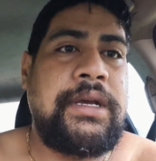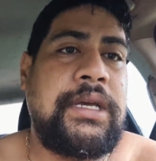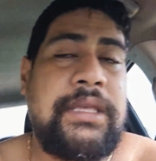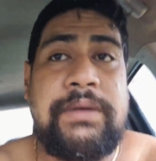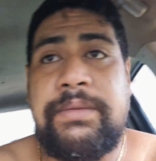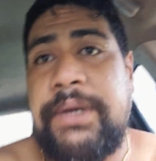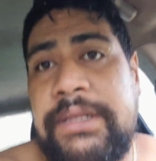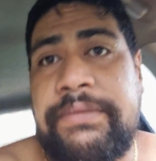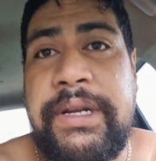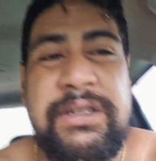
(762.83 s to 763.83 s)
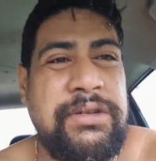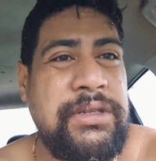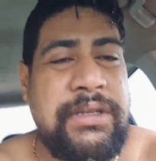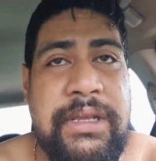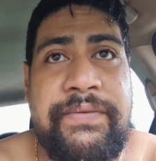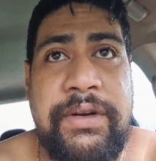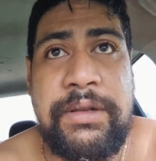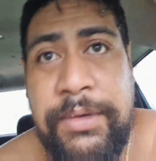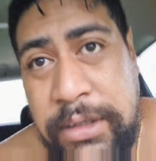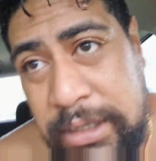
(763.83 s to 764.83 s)
I think we made the right choice to leave
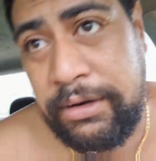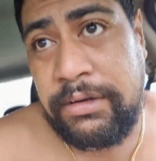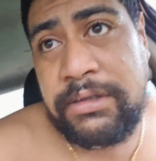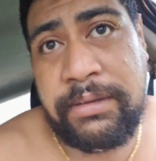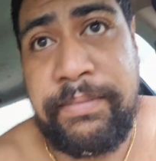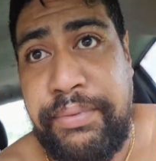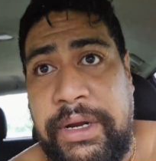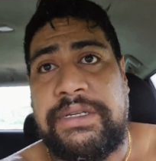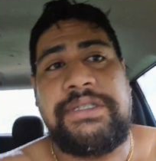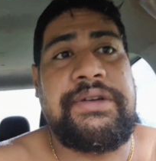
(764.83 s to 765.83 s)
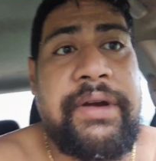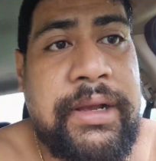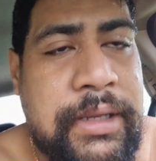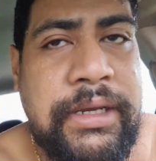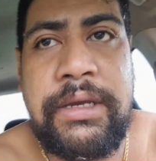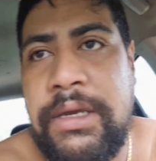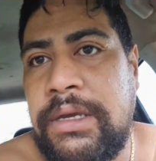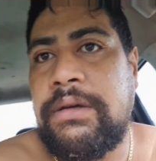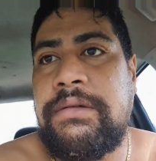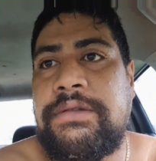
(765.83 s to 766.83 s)
early, because I heard some branches crackling,
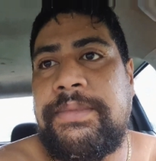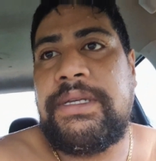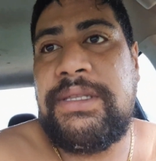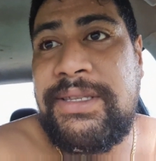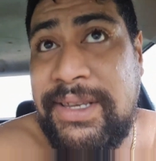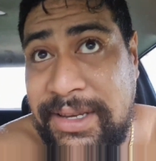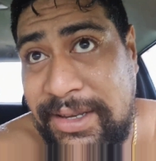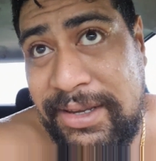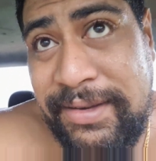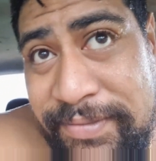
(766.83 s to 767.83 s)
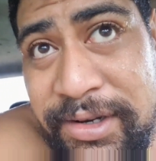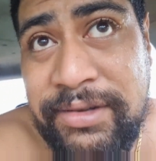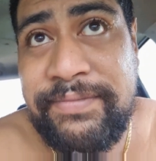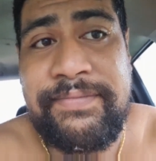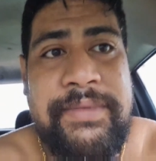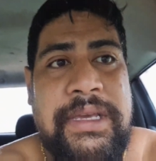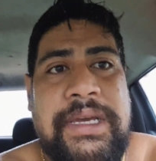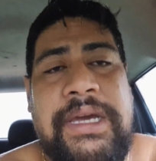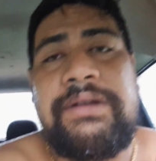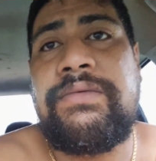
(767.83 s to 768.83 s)
which means you know,
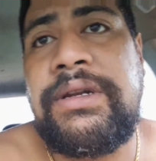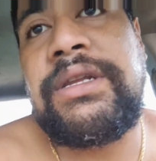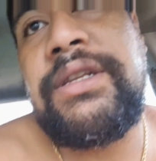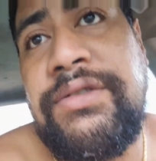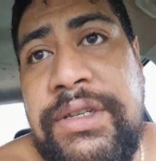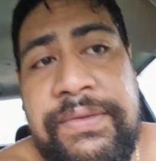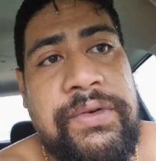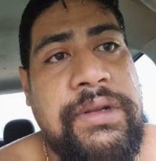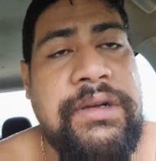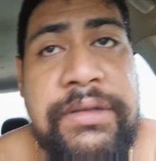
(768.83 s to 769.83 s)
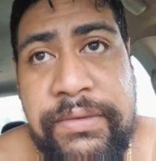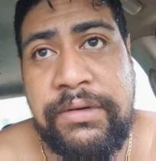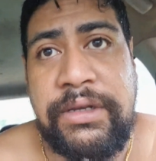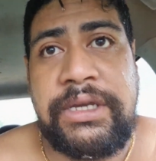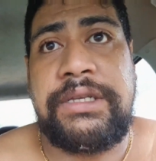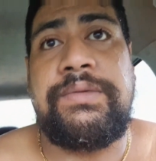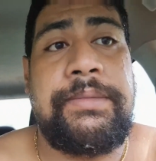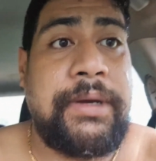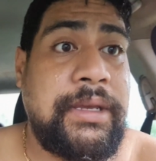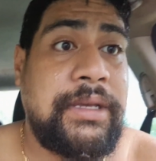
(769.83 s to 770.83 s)
I don't want any trees falling on the road in case we
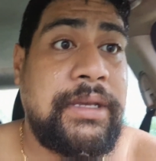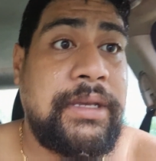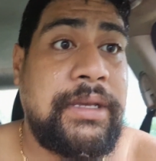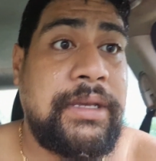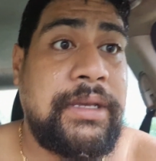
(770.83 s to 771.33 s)
might get stuck.